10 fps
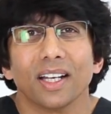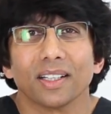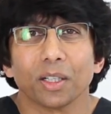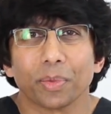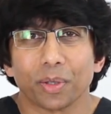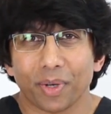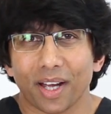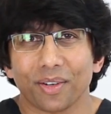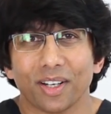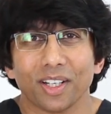A little bit of
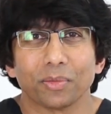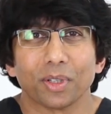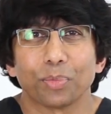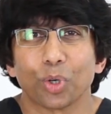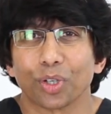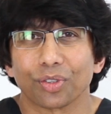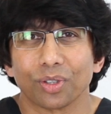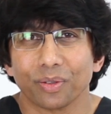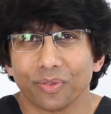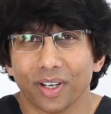background: I'm a
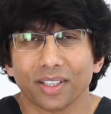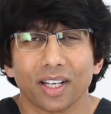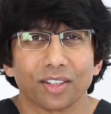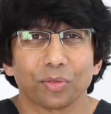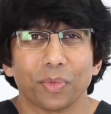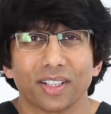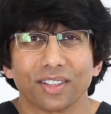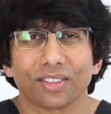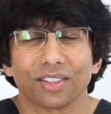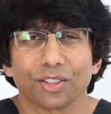board-certified
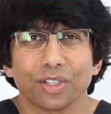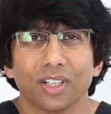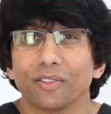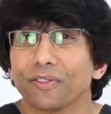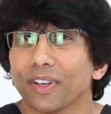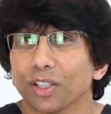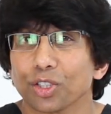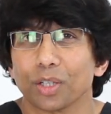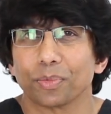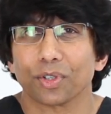cosmetic surgeon and
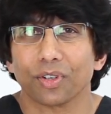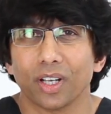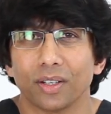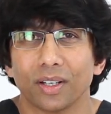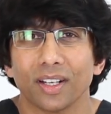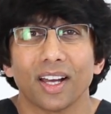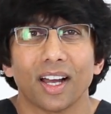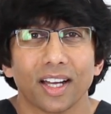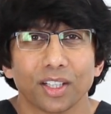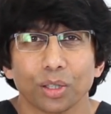fellowship-trained
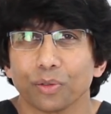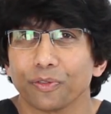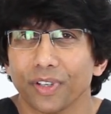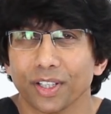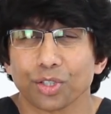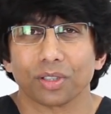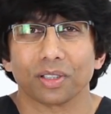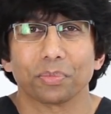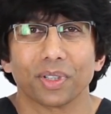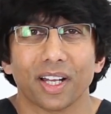
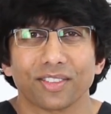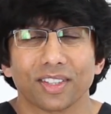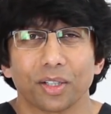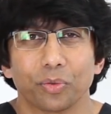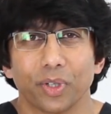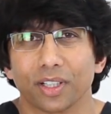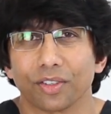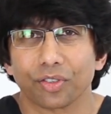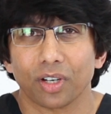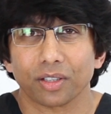oculofacial plastic and
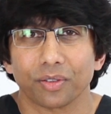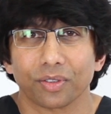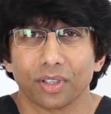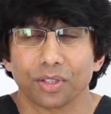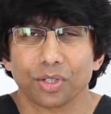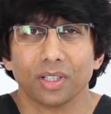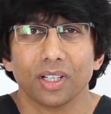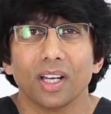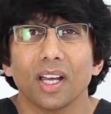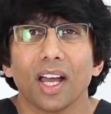reconstructive surgeon.
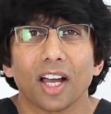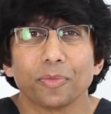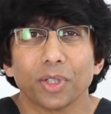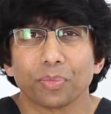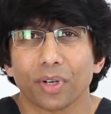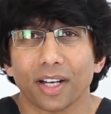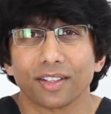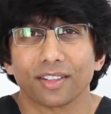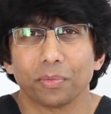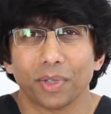I've been in
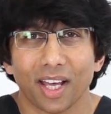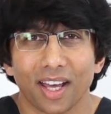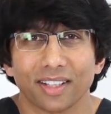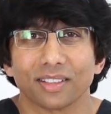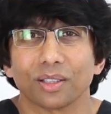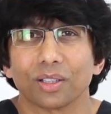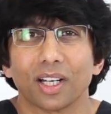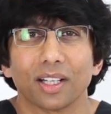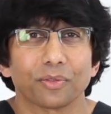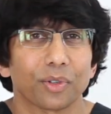practice in Manhattan and Long
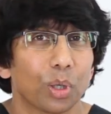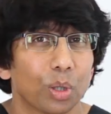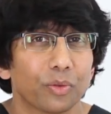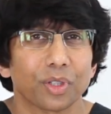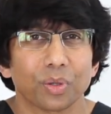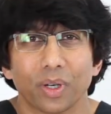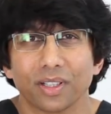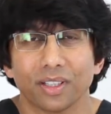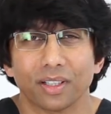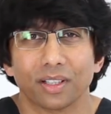Island for over
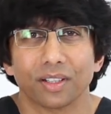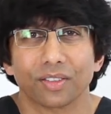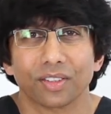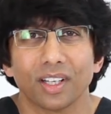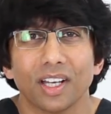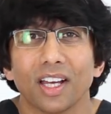20 years.